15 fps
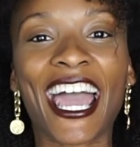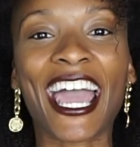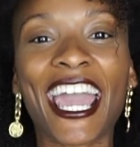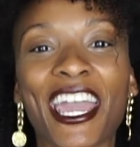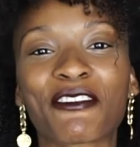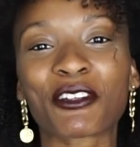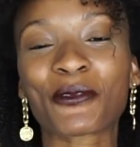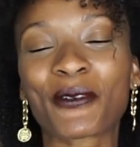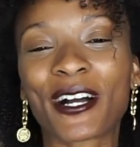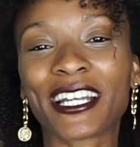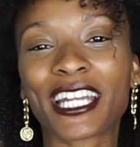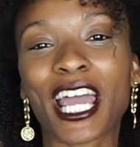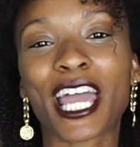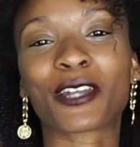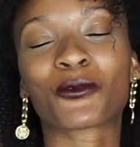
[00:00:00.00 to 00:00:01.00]
Hey everyone,
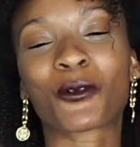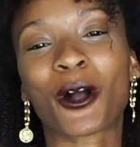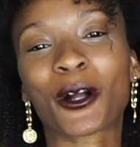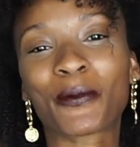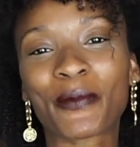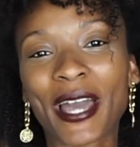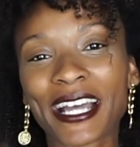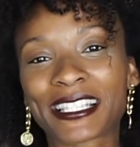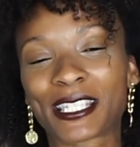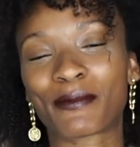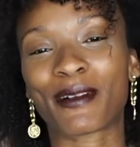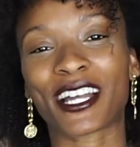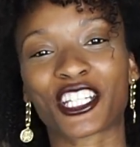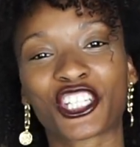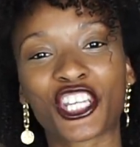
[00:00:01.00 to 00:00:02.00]
and welcome back to
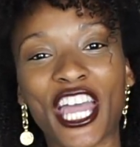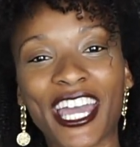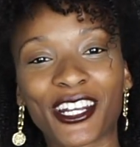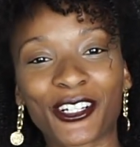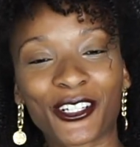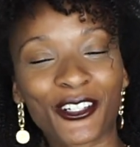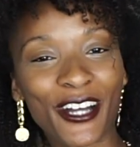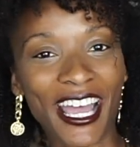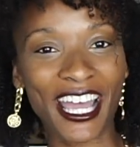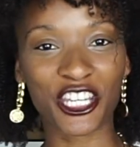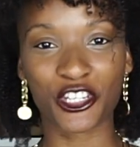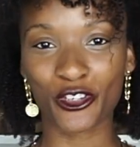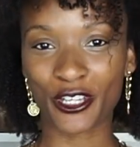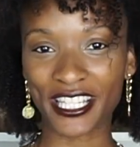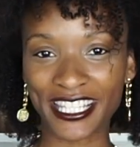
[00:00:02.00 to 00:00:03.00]
my channel. As
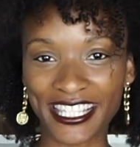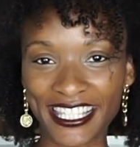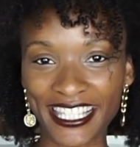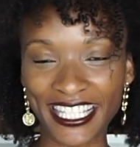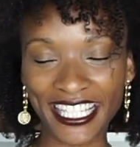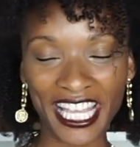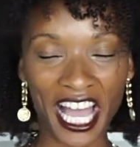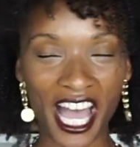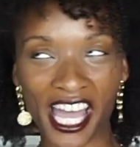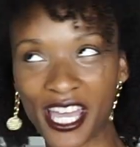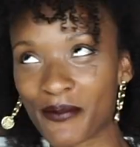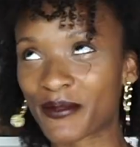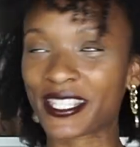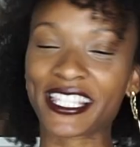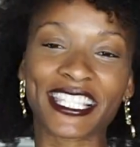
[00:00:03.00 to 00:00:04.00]
you can see, I
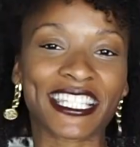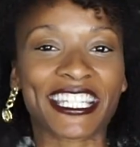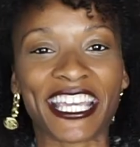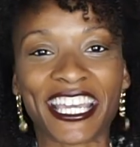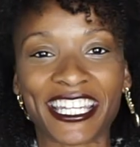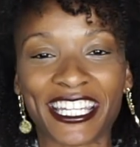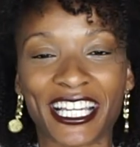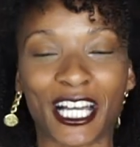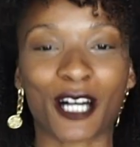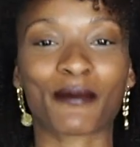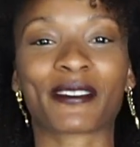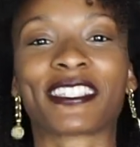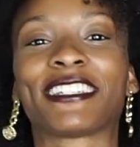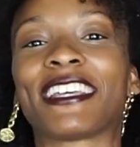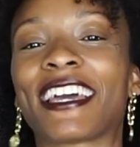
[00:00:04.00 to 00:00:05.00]
am standing up
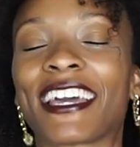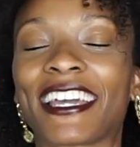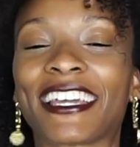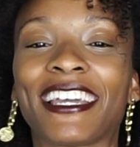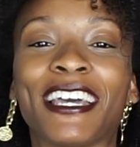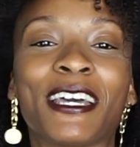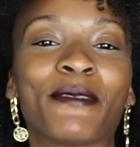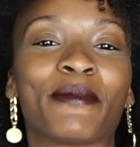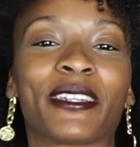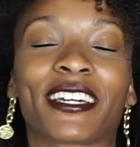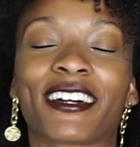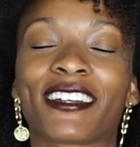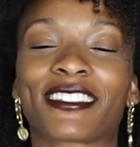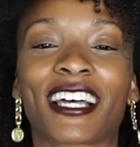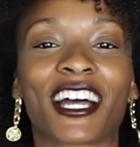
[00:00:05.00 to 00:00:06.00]
today
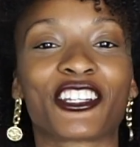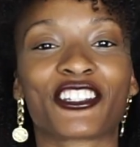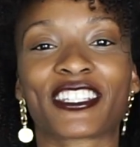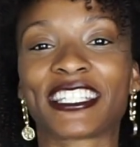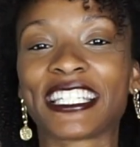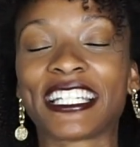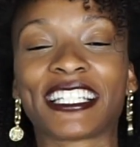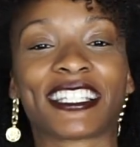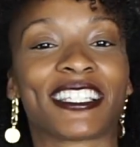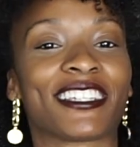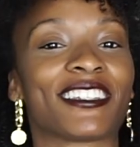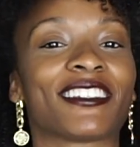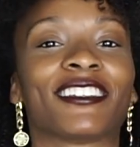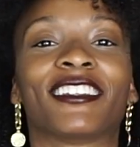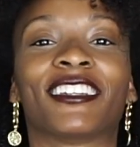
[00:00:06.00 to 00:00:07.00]
because I just needed
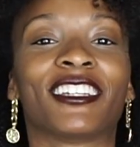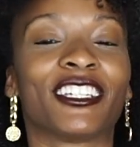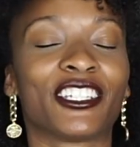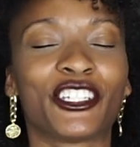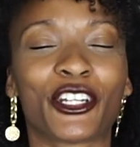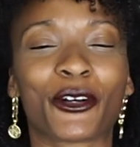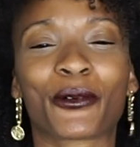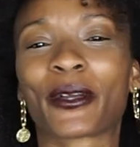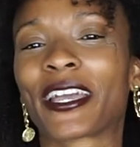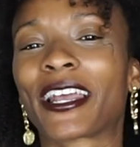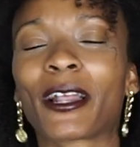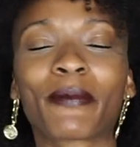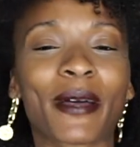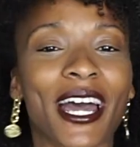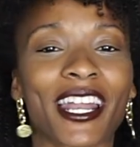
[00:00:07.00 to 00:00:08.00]
to, you know, get
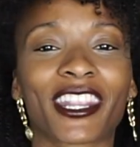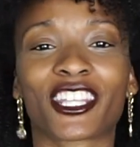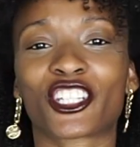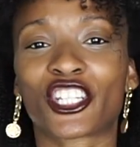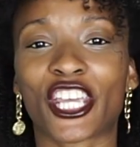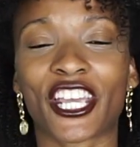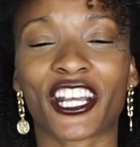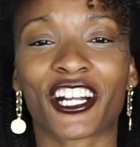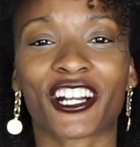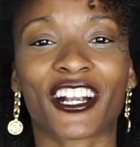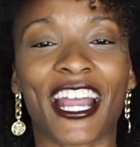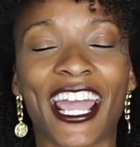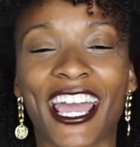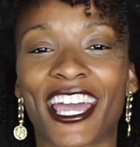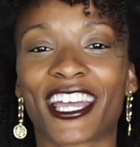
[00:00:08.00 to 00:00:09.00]
up out of the
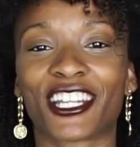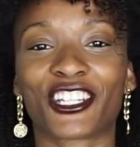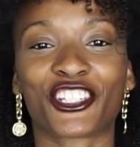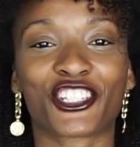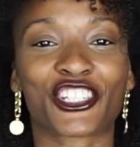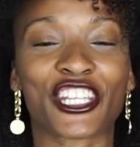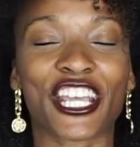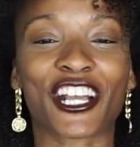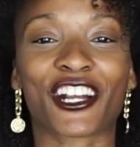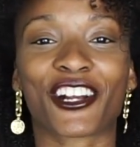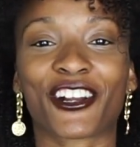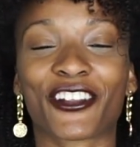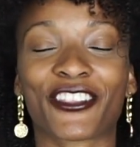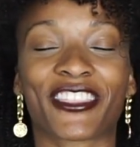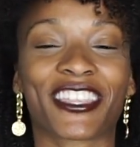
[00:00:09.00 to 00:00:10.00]
chair and
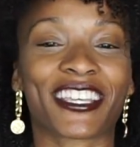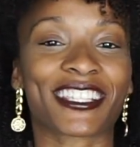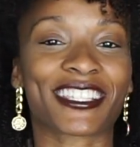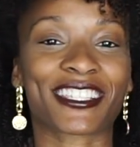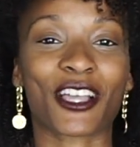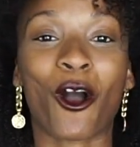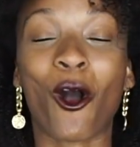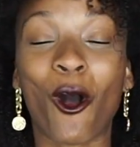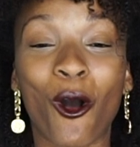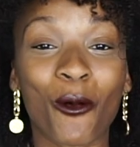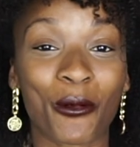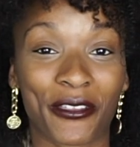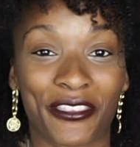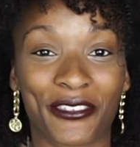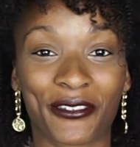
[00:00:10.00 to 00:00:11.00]
share this haul
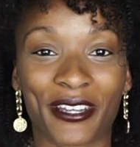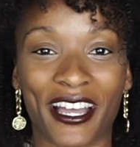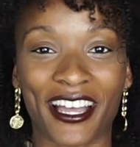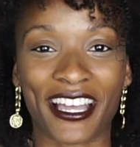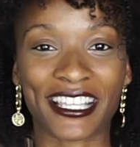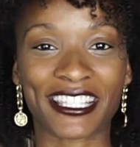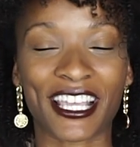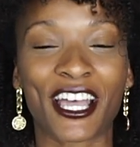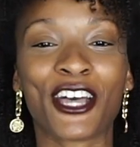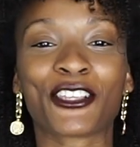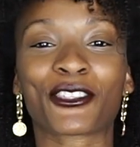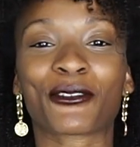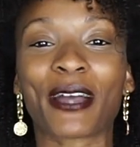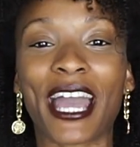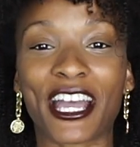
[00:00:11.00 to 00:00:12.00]
with you guys.
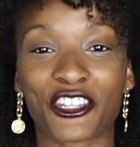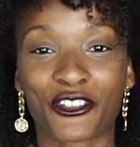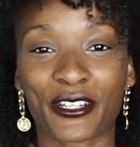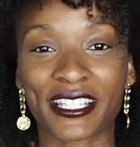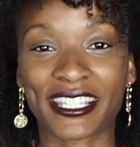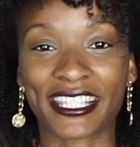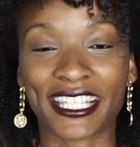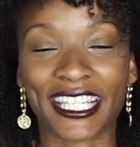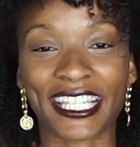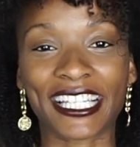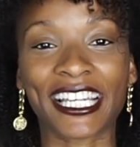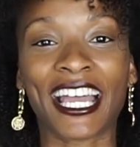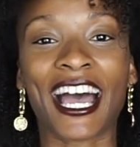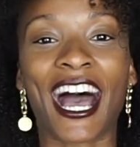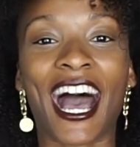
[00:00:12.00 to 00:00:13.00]
So as you can
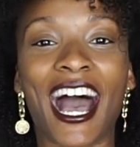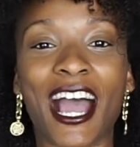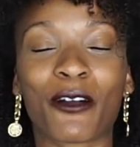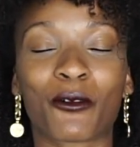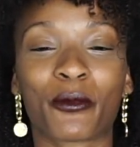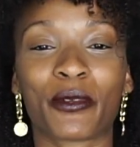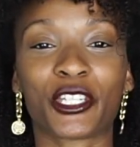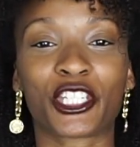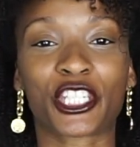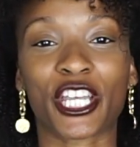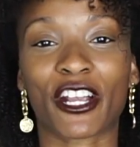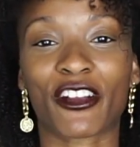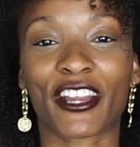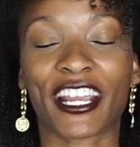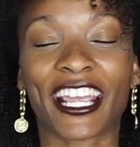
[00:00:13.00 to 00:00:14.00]
see, I will be
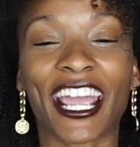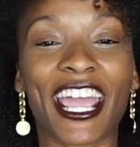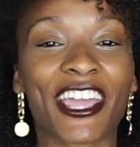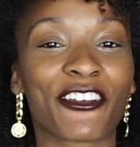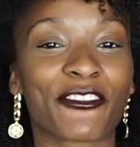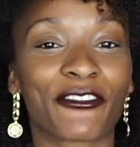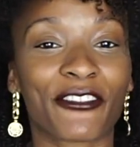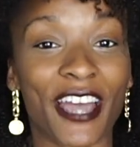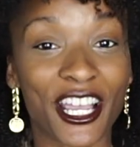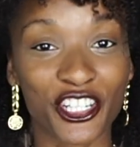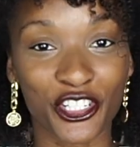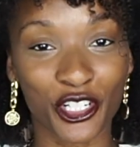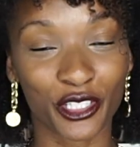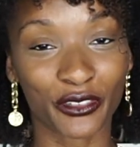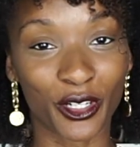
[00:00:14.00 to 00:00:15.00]
sharing a
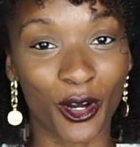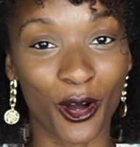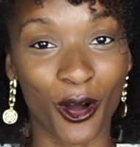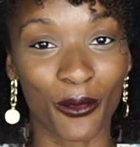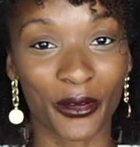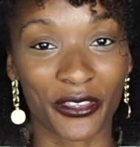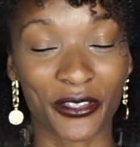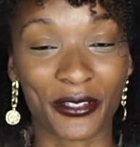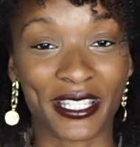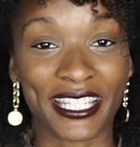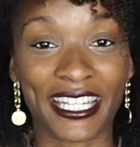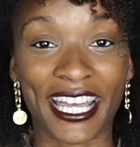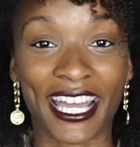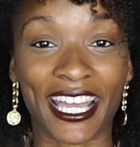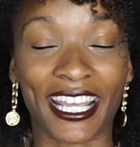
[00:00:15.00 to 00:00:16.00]
Fashion Nova haul with you
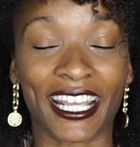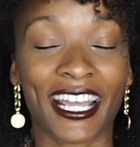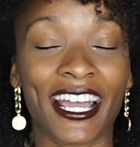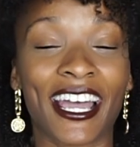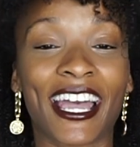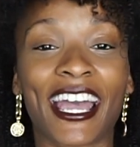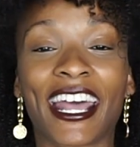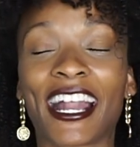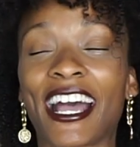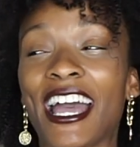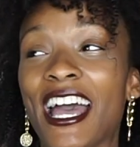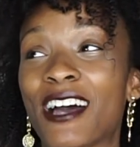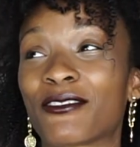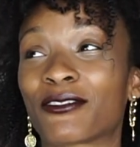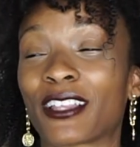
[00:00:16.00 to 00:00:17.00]
today, and I
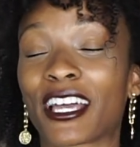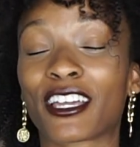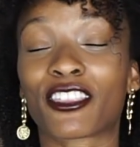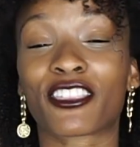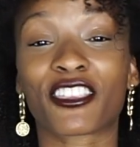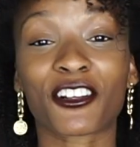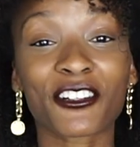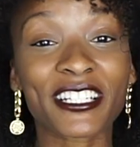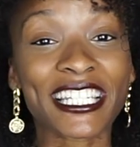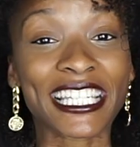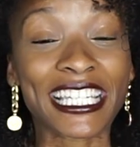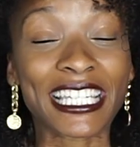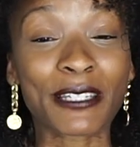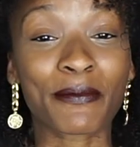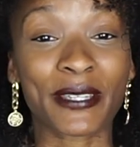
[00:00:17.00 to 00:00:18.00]
have like
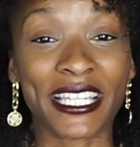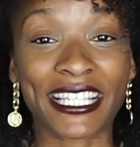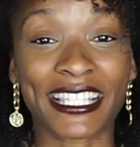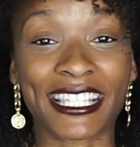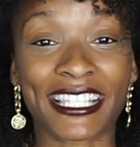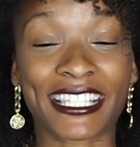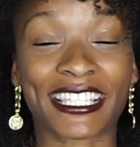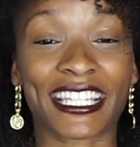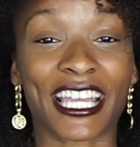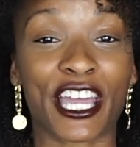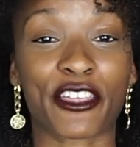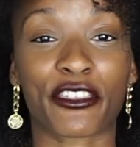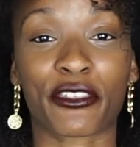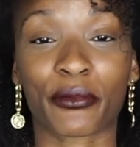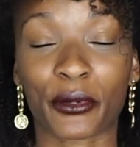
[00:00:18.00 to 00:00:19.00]
13 pieces to
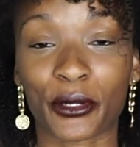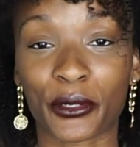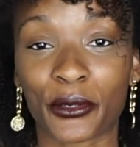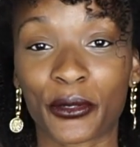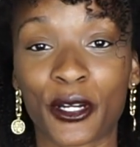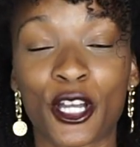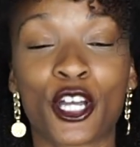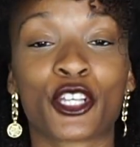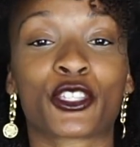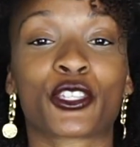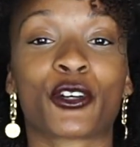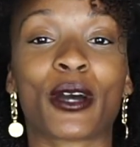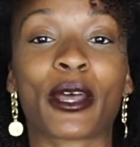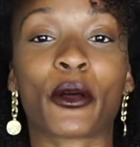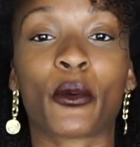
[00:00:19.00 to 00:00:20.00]
get through,
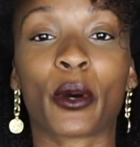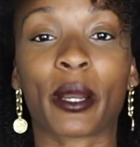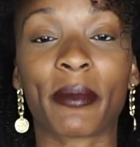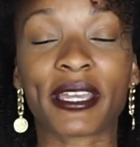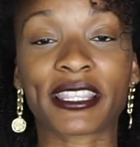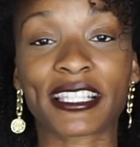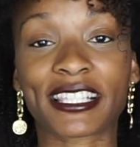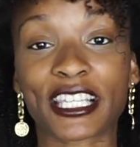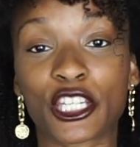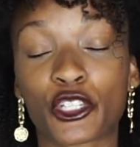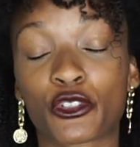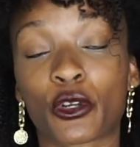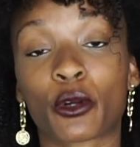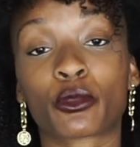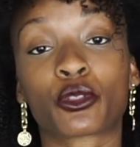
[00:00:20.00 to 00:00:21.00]
so I don't want to make this
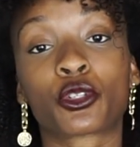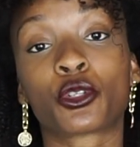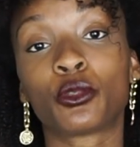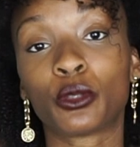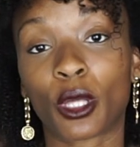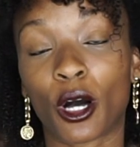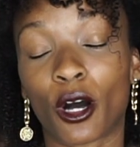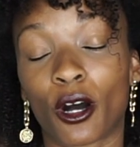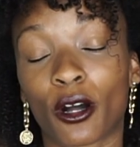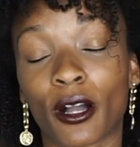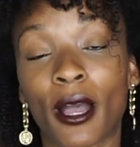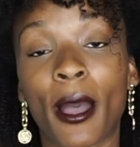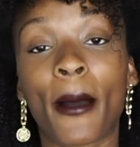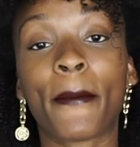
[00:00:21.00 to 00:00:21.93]
intro too long.